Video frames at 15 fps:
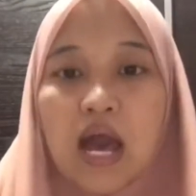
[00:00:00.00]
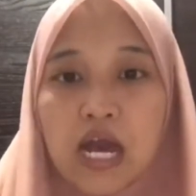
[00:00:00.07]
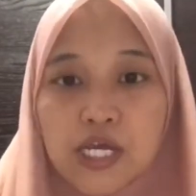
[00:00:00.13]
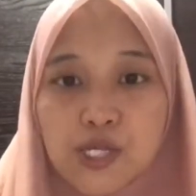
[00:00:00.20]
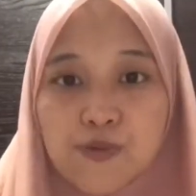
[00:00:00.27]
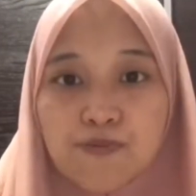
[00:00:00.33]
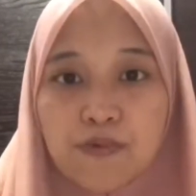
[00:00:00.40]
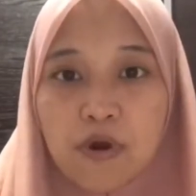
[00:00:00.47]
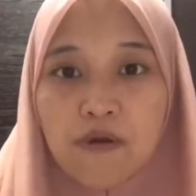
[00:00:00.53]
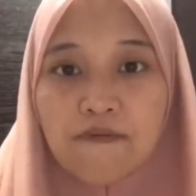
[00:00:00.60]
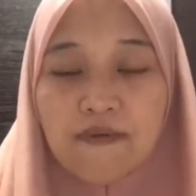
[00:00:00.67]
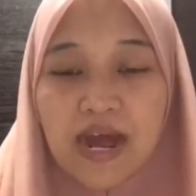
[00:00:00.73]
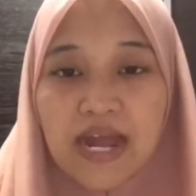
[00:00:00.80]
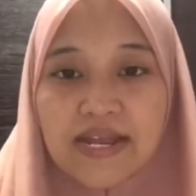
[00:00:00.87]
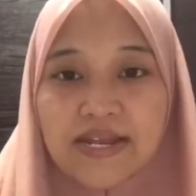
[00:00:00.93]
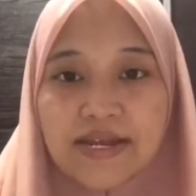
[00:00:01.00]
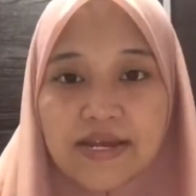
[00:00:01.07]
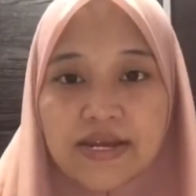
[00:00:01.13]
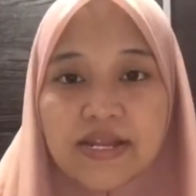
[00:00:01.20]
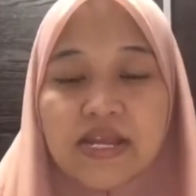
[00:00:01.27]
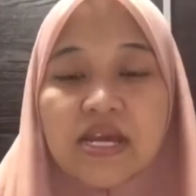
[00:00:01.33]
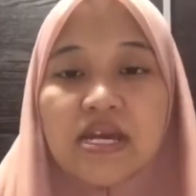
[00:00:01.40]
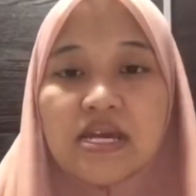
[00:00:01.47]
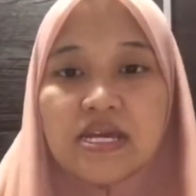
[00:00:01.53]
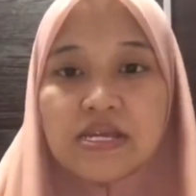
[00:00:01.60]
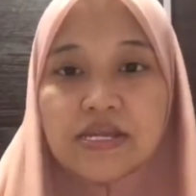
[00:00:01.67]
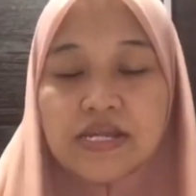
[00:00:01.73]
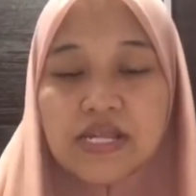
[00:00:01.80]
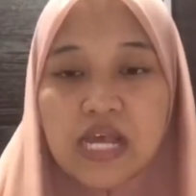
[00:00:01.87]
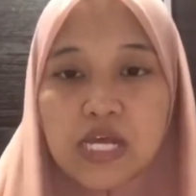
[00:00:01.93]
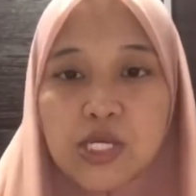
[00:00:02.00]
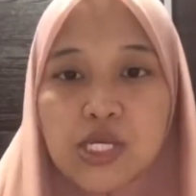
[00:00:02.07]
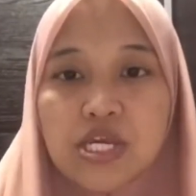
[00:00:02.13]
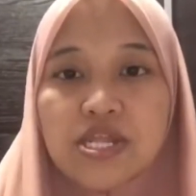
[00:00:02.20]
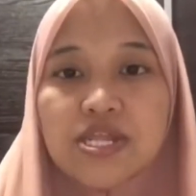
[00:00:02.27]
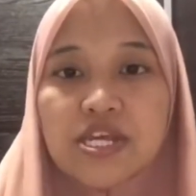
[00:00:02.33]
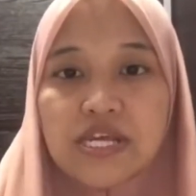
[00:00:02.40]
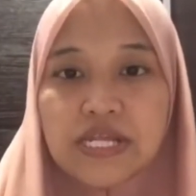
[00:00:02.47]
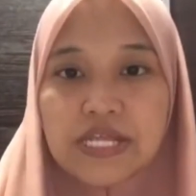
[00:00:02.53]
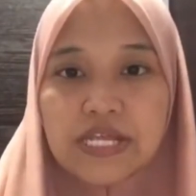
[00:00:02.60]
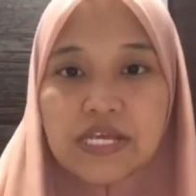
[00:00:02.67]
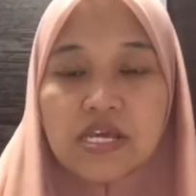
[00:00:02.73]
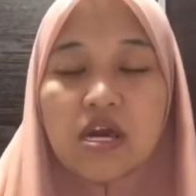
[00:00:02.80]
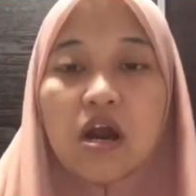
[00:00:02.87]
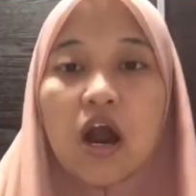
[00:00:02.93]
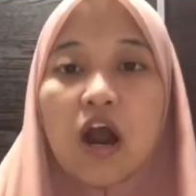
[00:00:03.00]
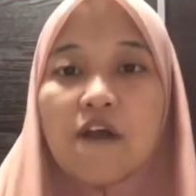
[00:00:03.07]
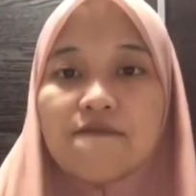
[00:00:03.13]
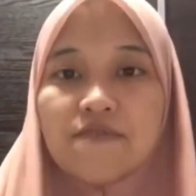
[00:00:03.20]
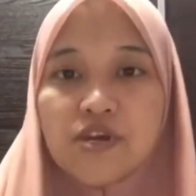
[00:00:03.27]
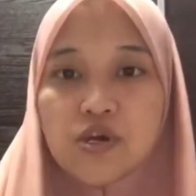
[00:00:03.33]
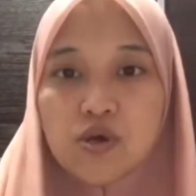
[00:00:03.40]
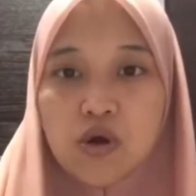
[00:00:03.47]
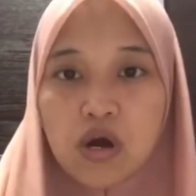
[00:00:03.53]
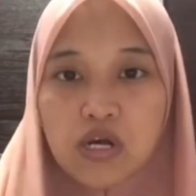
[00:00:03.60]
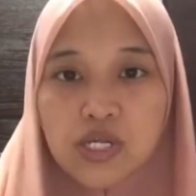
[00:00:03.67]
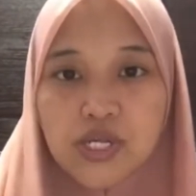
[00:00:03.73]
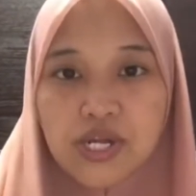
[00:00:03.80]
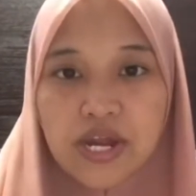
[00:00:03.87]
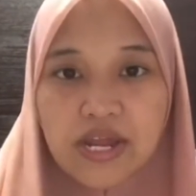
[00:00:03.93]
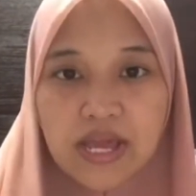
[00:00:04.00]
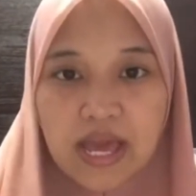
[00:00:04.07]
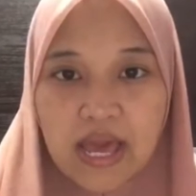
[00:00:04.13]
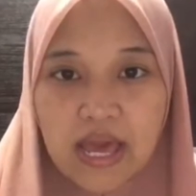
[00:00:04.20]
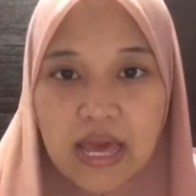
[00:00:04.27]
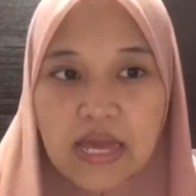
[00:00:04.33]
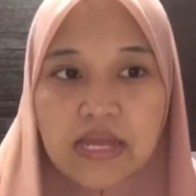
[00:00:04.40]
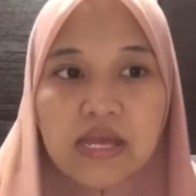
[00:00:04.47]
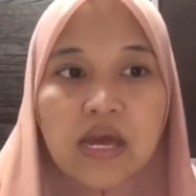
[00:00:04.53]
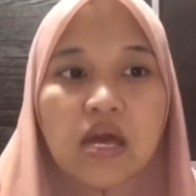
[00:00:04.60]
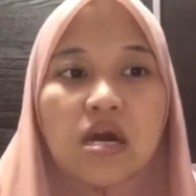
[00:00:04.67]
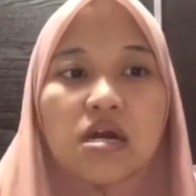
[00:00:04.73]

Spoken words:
As provided in Section 30 of the Contract Act,